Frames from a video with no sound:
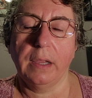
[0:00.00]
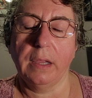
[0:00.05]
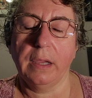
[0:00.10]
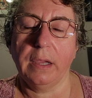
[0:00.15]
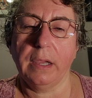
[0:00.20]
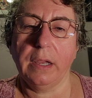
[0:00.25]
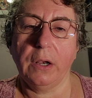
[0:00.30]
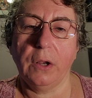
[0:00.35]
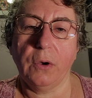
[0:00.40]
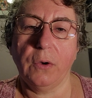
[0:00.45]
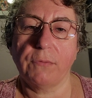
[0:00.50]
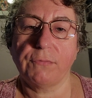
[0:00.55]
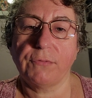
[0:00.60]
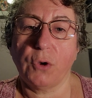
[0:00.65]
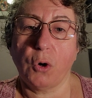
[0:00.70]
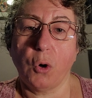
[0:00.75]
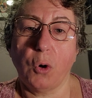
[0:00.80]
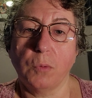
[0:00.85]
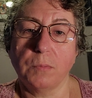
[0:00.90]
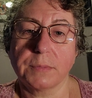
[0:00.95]
you know, if
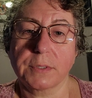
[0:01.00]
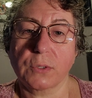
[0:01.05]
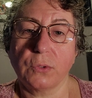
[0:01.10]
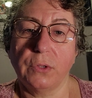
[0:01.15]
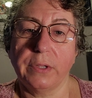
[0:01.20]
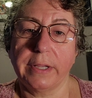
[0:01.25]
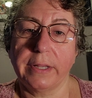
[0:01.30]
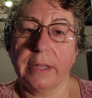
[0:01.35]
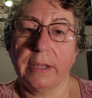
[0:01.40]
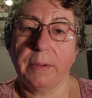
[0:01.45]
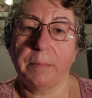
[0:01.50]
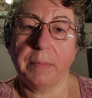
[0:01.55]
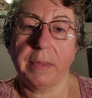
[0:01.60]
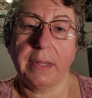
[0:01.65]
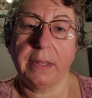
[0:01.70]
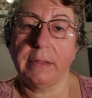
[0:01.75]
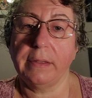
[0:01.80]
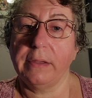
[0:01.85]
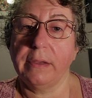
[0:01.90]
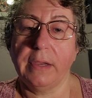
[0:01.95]
you're homeschooling them,
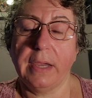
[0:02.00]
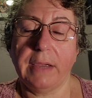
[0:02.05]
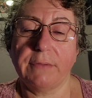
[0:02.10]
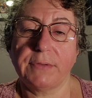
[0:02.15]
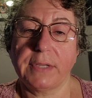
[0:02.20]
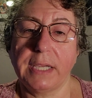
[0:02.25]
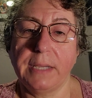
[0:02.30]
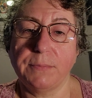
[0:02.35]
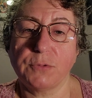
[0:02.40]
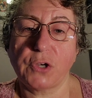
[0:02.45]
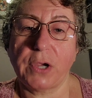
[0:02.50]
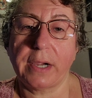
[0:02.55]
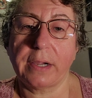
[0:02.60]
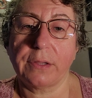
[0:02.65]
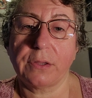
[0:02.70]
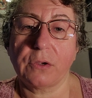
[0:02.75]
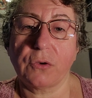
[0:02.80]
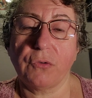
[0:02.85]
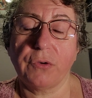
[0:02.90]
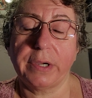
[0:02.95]
you have to keep track of
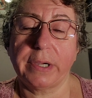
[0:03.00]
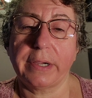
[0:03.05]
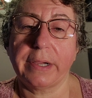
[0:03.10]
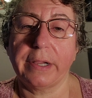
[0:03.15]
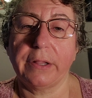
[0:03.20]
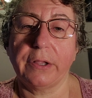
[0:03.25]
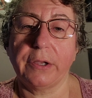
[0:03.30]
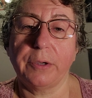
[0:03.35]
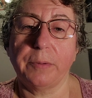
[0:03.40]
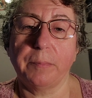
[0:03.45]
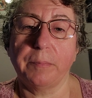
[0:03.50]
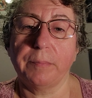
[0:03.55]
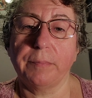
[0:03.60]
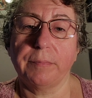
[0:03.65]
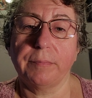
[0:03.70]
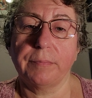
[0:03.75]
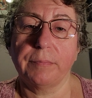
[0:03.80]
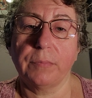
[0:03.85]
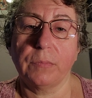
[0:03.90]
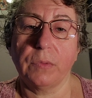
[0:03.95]
the curriculum.
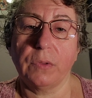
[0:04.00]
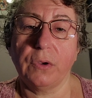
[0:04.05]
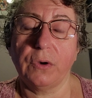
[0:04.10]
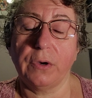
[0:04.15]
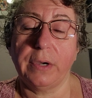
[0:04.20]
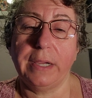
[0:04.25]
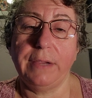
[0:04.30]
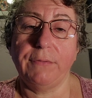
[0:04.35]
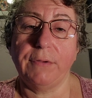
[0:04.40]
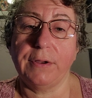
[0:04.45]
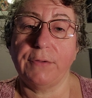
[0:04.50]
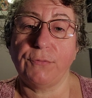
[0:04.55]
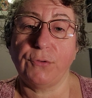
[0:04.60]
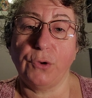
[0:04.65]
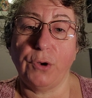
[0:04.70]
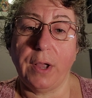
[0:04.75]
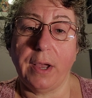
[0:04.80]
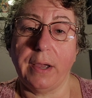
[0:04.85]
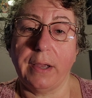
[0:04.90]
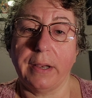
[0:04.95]
Or even if you're
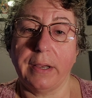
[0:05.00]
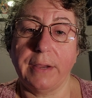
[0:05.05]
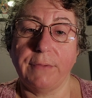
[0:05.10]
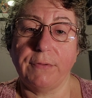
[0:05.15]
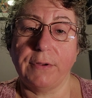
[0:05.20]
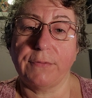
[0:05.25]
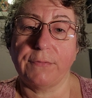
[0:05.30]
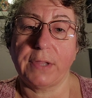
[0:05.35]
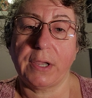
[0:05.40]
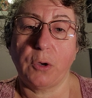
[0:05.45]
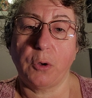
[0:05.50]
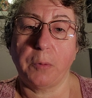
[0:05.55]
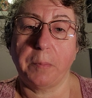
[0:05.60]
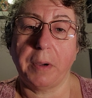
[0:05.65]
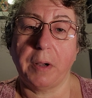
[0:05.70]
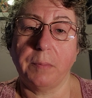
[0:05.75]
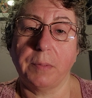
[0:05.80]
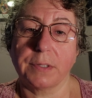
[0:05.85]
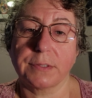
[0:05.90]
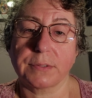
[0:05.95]
not, even if they go to
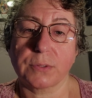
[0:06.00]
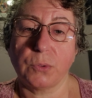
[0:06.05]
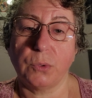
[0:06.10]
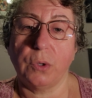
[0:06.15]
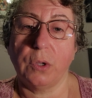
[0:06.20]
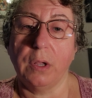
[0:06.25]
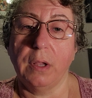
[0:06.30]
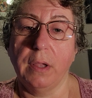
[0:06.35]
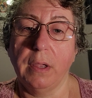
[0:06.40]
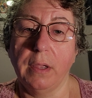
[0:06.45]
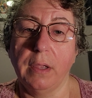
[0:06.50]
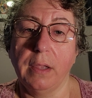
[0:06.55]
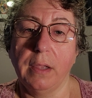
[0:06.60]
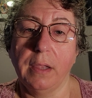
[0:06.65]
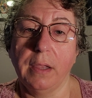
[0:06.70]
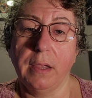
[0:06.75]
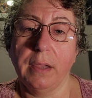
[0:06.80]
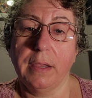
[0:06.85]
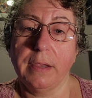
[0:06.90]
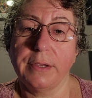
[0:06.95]
public school,
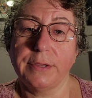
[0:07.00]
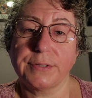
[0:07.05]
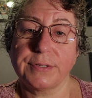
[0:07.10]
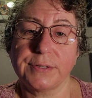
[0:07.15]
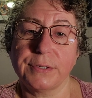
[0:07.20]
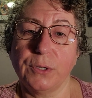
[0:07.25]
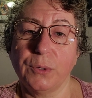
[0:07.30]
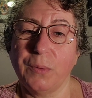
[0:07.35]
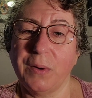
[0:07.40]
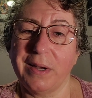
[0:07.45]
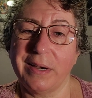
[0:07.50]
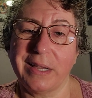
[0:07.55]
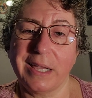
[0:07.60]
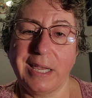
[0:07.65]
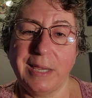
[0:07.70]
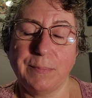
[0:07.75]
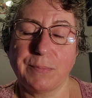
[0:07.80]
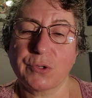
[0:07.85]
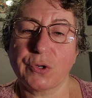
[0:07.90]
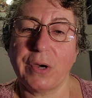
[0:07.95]
you still want to
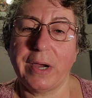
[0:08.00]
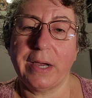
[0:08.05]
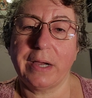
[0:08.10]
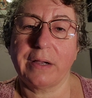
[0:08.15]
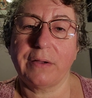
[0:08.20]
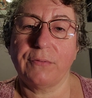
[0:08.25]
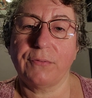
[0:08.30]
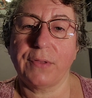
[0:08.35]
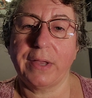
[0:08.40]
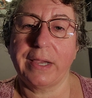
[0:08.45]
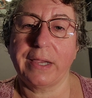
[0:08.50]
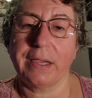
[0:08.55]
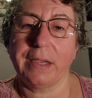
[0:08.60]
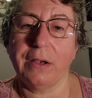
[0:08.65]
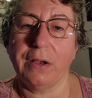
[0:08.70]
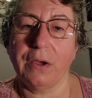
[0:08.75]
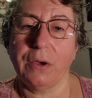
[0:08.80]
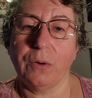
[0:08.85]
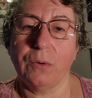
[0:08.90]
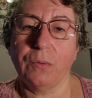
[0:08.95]
keep track of, like, you
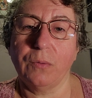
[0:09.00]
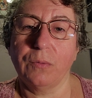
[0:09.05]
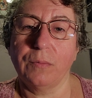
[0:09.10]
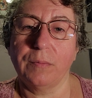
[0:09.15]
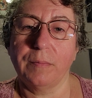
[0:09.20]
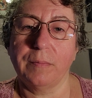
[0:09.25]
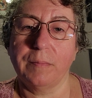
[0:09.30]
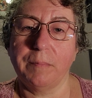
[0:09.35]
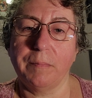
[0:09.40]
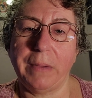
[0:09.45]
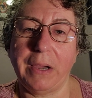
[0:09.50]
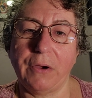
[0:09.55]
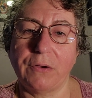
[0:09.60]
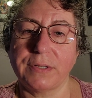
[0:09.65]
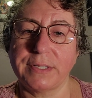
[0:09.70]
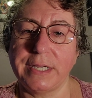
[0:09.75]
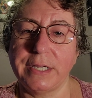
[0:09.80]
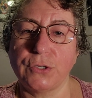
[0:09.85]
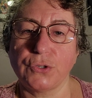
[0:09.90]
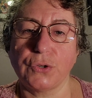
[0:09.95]
know,
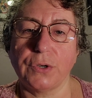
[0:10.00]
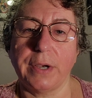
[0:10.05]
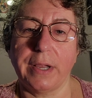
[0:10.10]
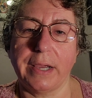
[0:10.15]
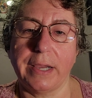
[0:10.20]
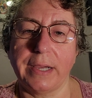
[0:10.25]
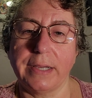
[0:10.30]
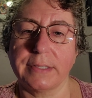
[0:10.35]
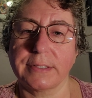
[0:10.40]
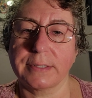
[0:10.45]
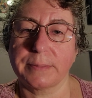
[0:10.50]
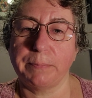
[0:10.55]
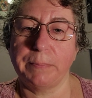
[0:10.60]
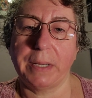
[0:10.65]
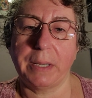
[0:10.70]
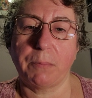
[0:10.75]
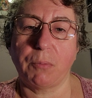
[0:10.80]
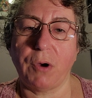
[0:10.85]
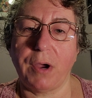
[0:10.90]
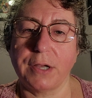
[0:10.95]
parent-teacher nights,
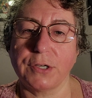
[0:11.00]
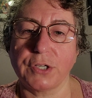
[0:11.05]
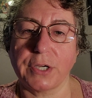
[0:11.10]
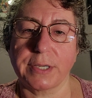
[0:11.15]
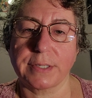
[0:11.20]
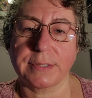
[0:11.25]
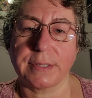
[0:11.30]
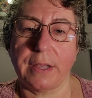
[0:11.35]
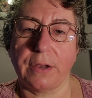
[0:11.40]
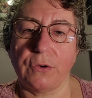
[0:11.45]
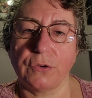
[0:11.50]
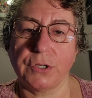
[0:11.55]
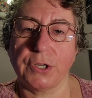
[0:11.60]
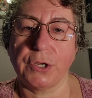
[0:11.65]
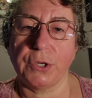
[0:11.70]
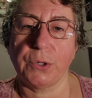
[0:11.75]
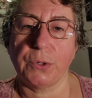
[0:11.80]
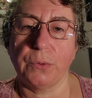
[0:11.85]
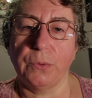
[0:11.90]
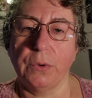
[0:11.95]
big projects that are
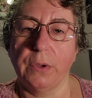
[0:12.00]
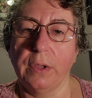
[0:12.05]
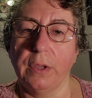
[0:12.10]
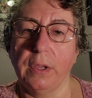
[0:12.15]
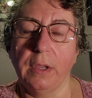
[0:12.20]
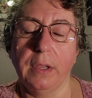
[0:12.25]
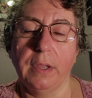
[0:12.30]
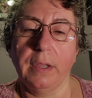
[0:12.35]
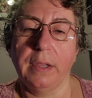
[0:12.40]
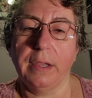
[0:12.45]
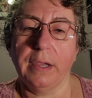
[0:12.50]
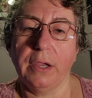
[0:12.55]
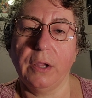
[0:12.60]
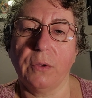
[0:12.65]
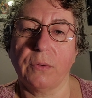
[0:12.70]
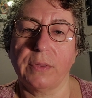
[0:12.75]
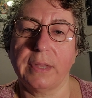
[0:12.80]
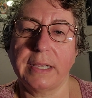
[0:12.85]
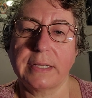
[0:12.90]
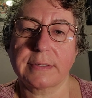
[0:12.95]
due, you
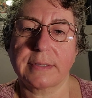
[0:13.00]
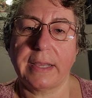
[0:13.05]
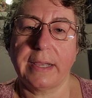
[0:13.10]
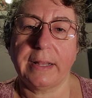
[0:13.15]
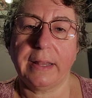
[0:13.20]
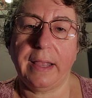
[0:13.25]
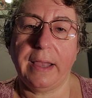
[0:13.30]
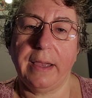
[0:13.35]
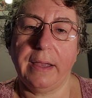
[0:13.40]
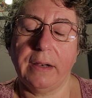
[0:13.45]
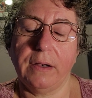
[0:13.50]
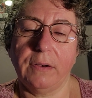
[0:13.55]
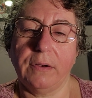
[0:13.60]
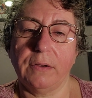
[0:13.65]
know, things like that.